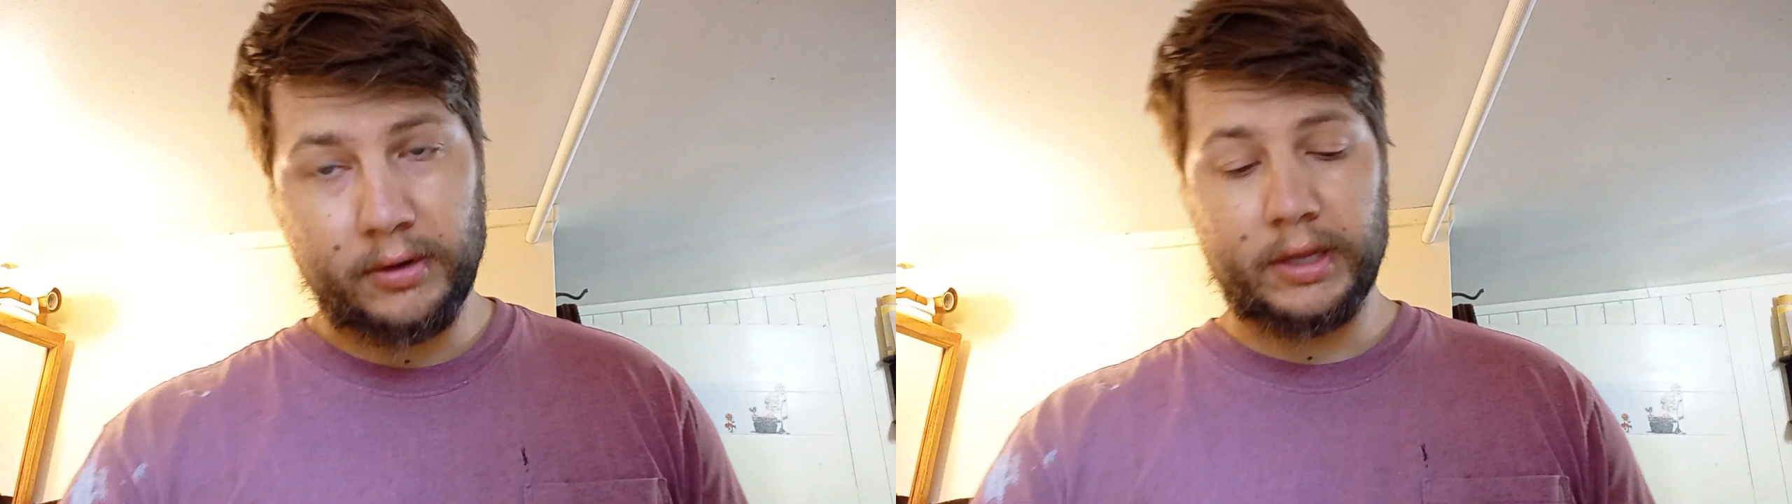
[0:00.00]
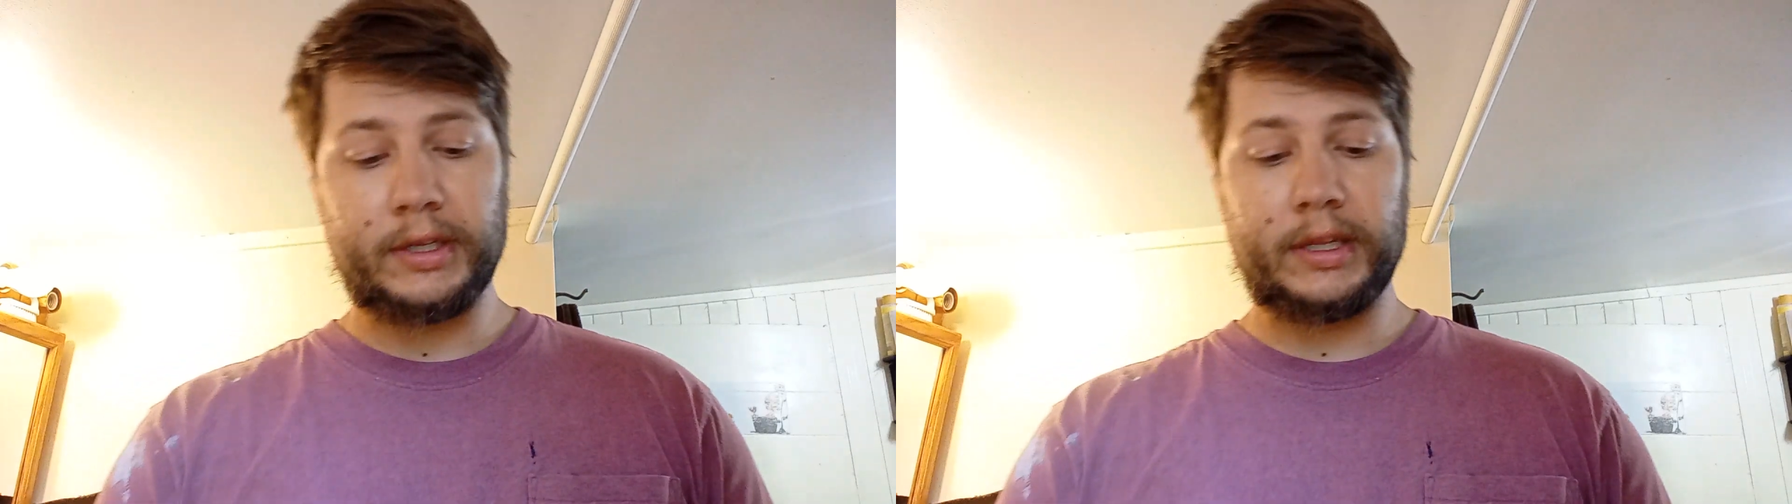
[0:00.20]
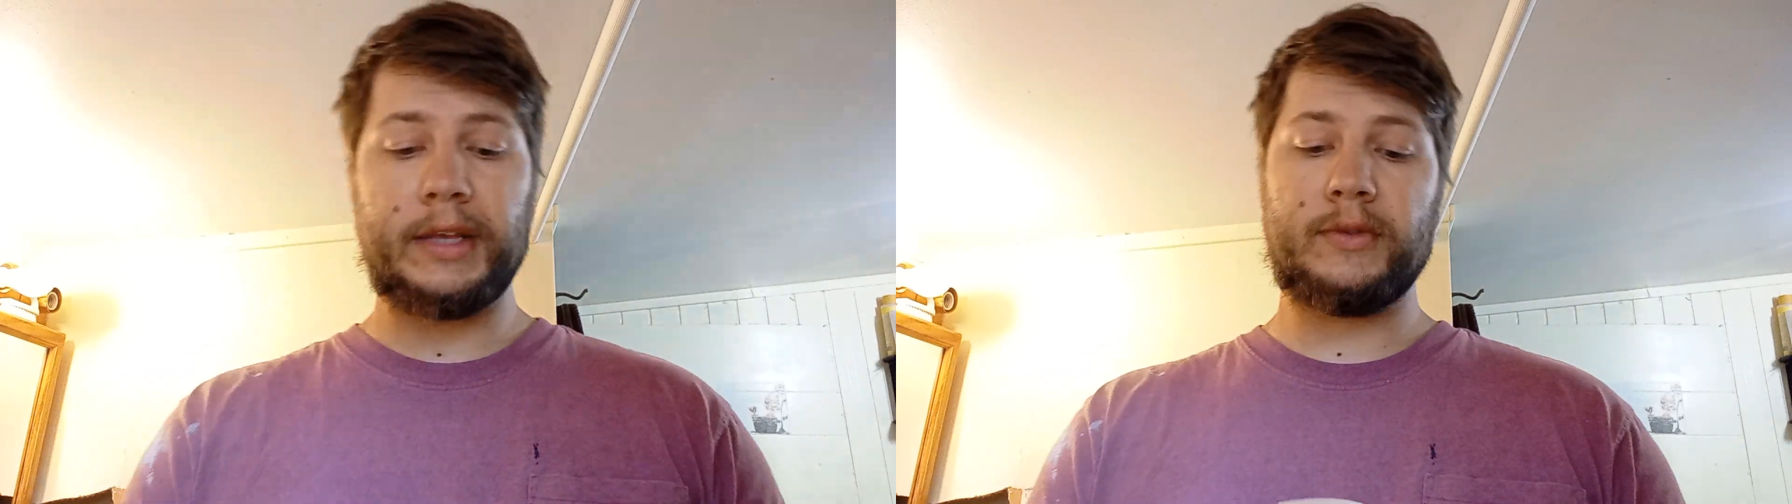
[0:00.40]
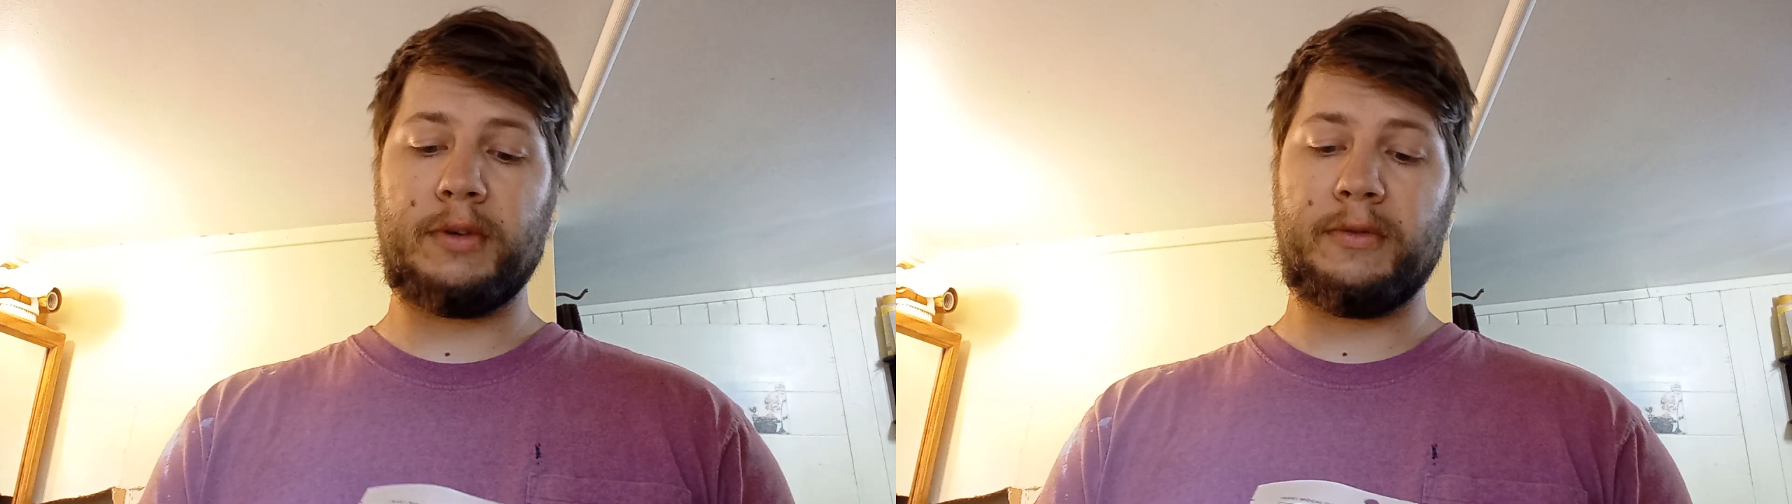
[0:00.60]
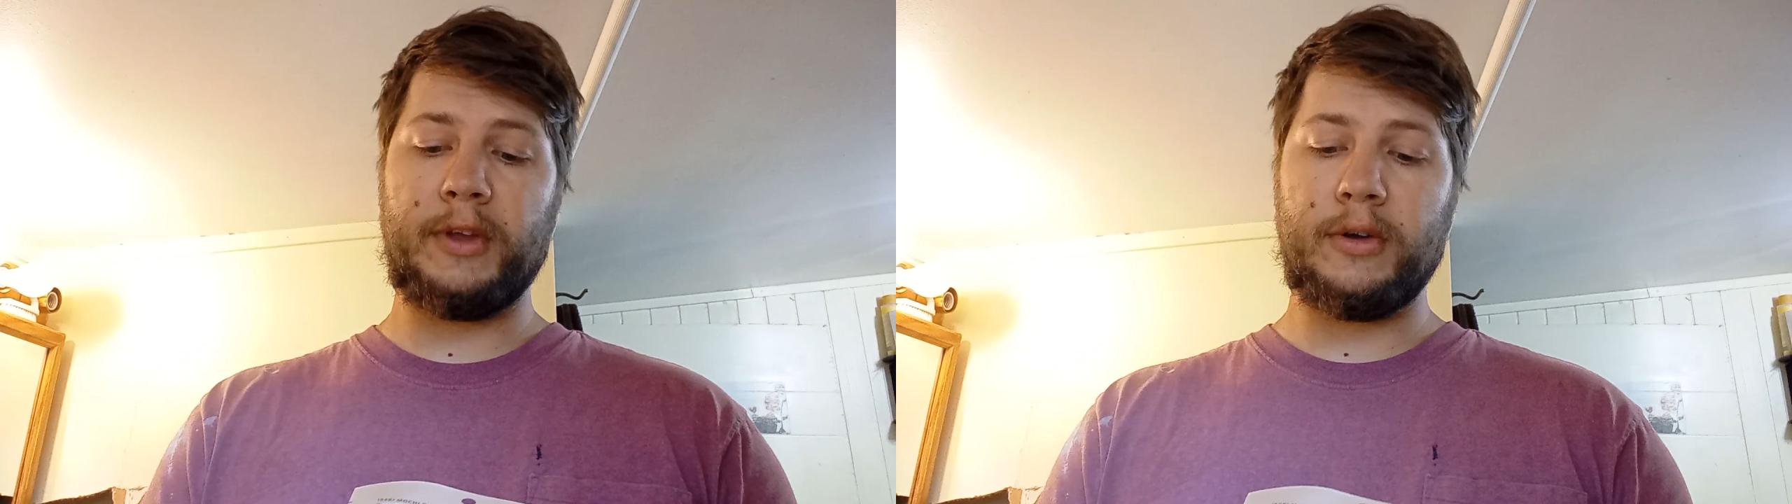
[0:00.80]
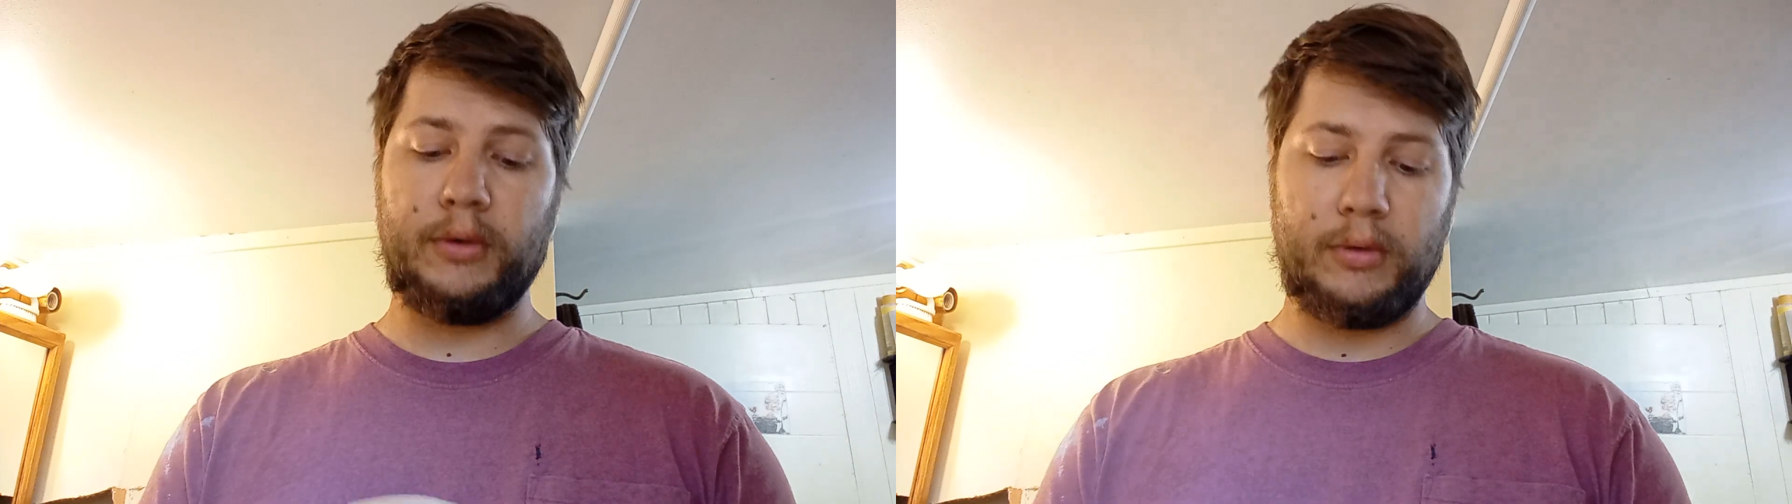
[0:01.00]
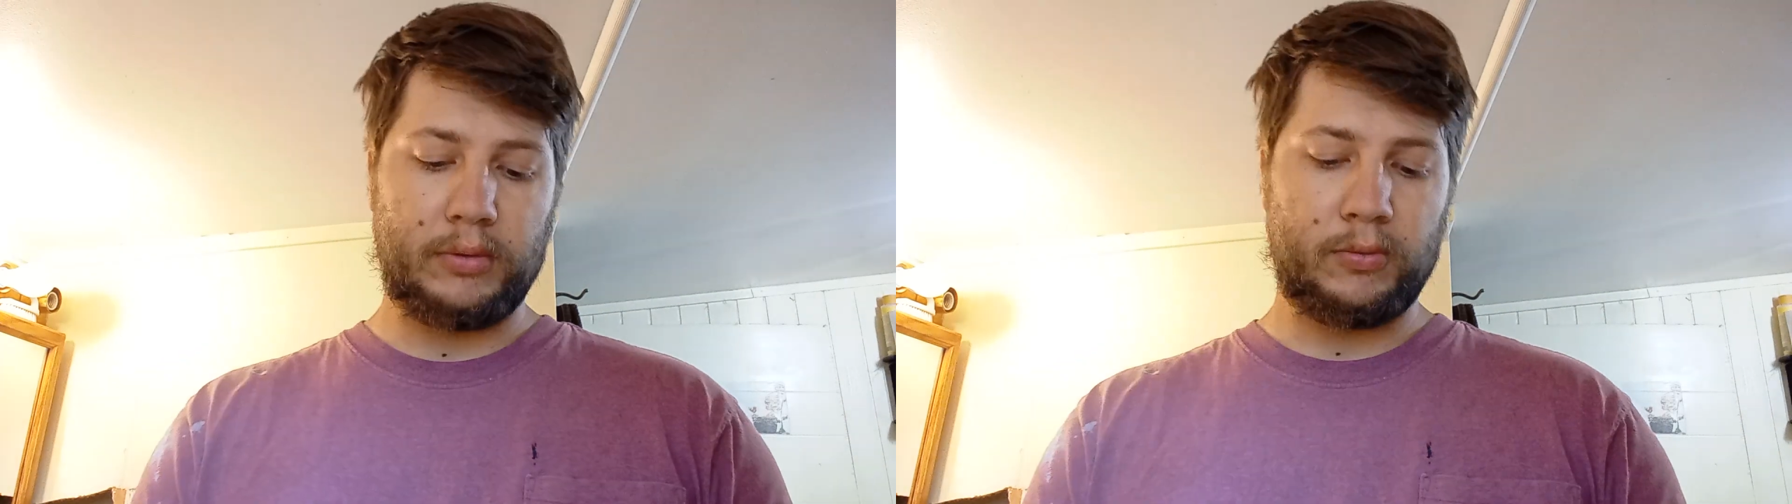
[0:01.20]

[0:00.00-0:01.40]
In today's review,